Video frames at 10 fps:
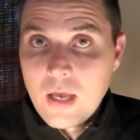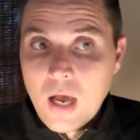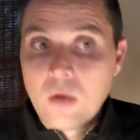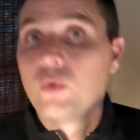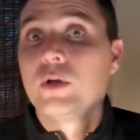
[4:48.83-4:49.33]

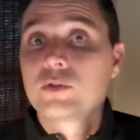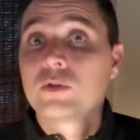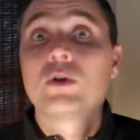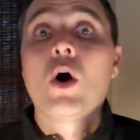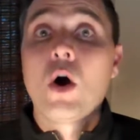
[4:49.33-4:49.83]
a
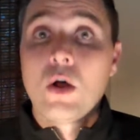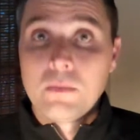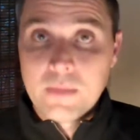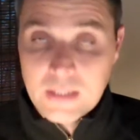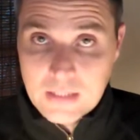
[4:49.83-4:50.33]
realtor.
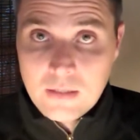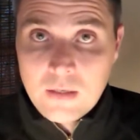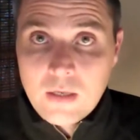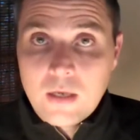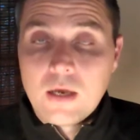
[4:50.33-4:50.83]
Call me.
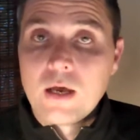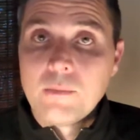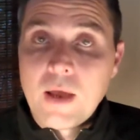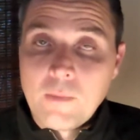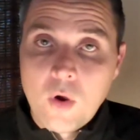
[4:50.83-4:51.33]

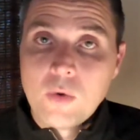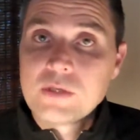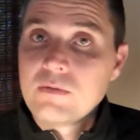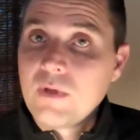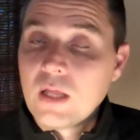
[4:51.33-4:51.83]
Um, I'm
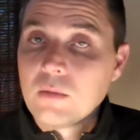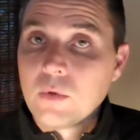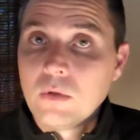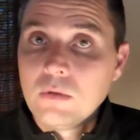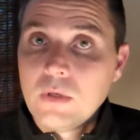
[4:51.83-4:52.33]
always
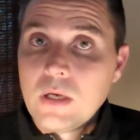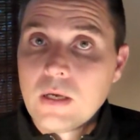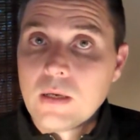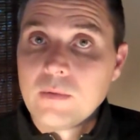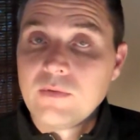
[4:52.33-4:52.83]
available.
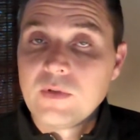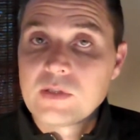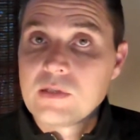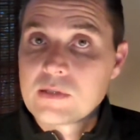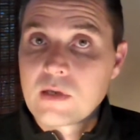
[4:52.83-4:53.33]
Um, if
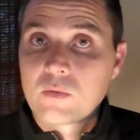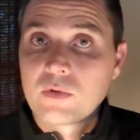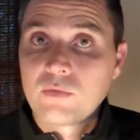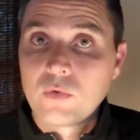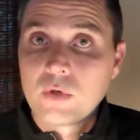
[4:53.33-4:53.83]
it's in
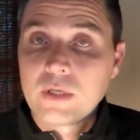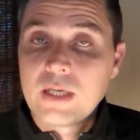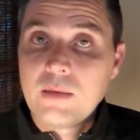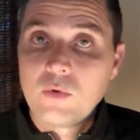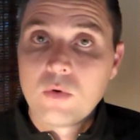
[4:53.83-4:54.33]
Southwest Florida,
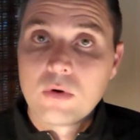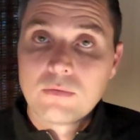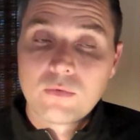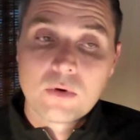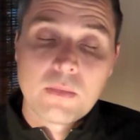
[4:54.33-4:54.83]
Cape Coral,
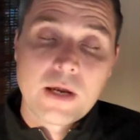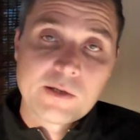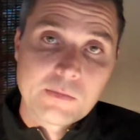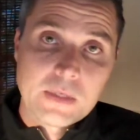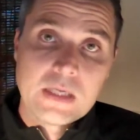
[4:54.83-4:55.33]
Fort
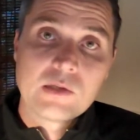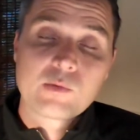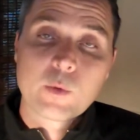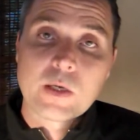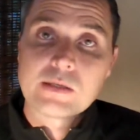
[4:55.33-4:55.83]
Myers, Bonita
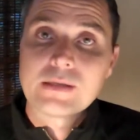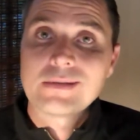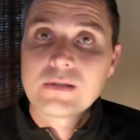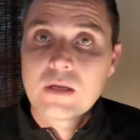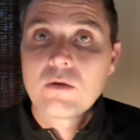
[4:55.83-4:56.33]
Springs,
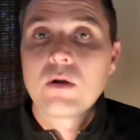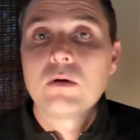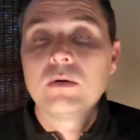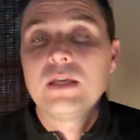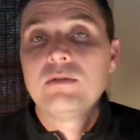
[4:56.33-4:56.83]

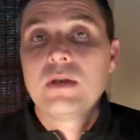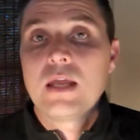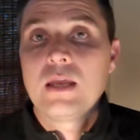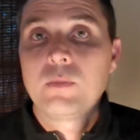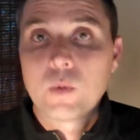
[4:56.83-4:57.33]
Estero, even
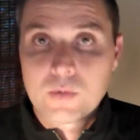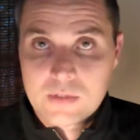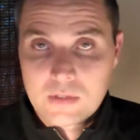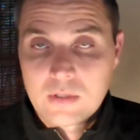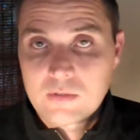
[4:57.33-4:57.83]
Naples,
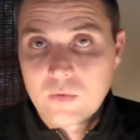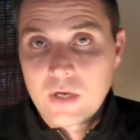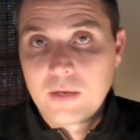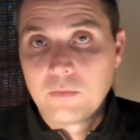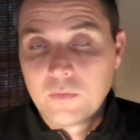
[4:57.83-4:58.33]
that's where
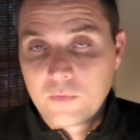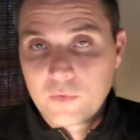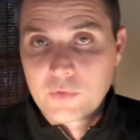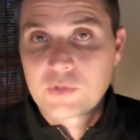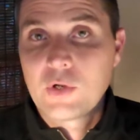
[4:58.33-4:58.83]
I
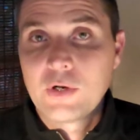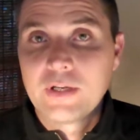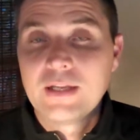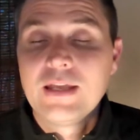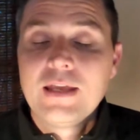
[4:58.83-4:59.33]
first
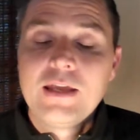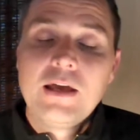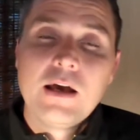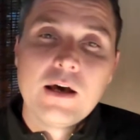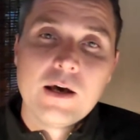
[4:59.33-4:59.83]
started.
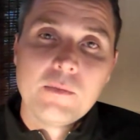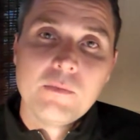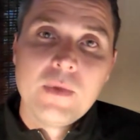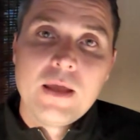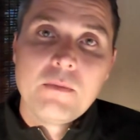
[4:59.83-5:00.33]

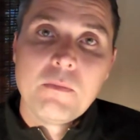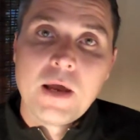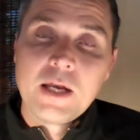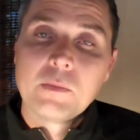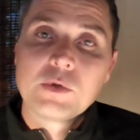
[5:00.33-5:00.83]
Um,
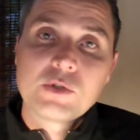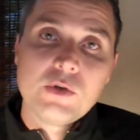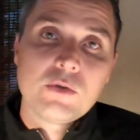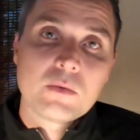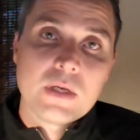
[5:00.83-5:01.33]
my number is
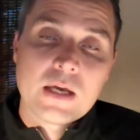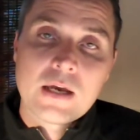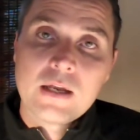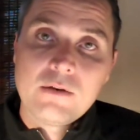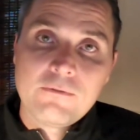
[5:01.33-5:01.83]

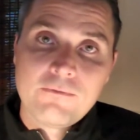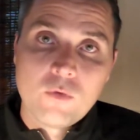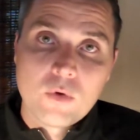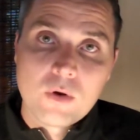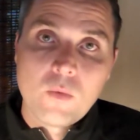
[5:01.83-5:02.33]
239
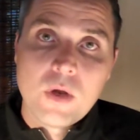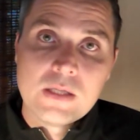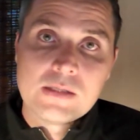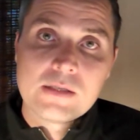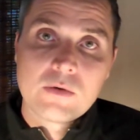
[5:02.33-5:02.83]

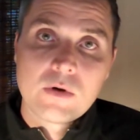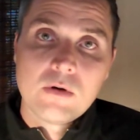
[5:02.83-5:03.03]
410